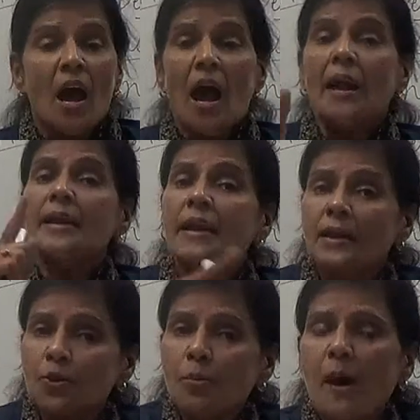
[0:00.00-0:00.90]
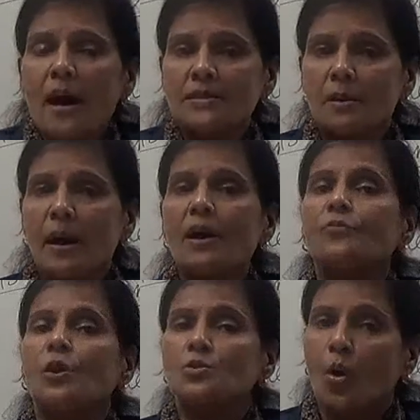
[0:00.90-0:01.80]
And Hindu Mahasabha
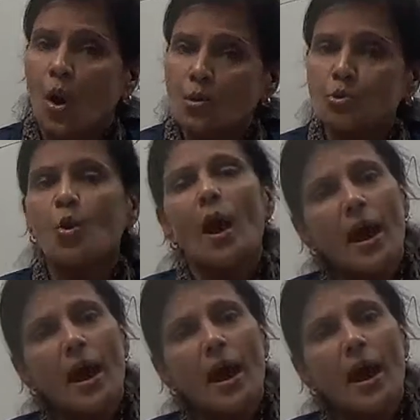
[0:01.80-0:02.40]
was also